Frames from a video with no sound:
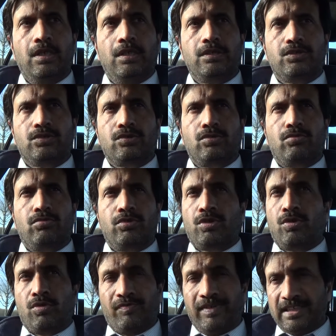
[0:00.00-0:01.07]
so
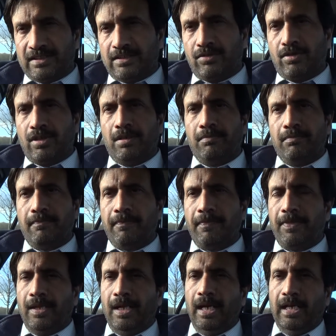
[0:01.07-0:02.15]
don't waste the time
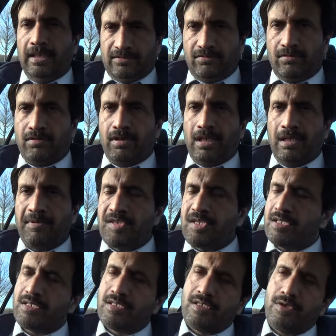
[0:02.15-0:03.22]
it's a real
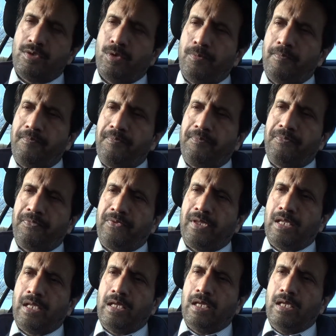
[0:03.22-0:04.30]
emergency you
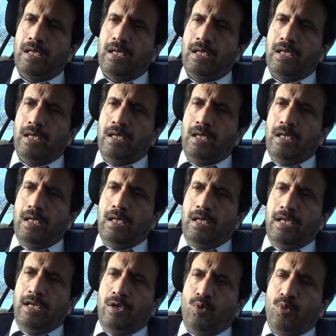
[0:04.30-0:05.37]

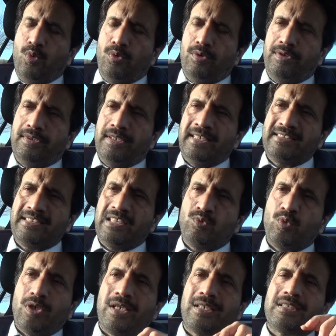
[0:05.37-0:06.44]
know. now the next thing is
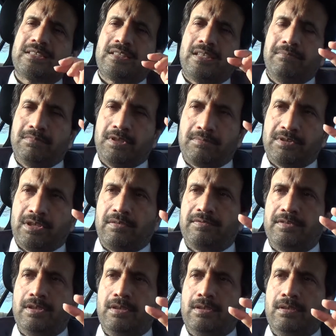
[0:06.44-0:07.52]
what are the symptoms of
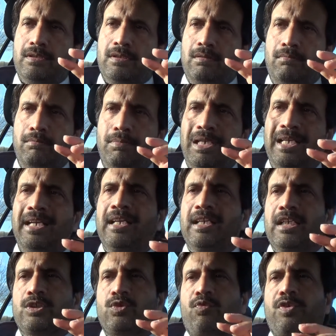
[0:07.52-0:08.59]
the bleeding
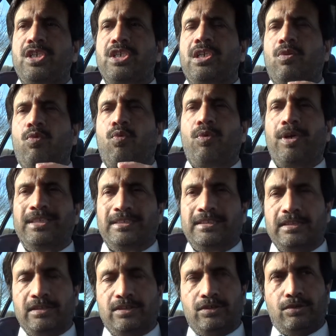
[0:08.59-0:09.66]
esophageal
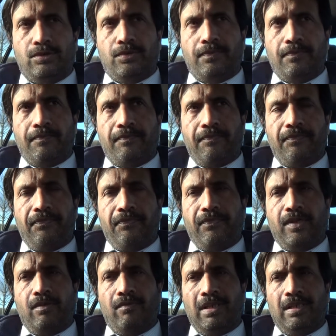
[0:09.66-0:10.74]
varices, you know?
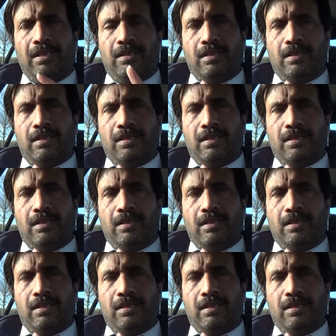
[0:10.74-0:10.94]
Well,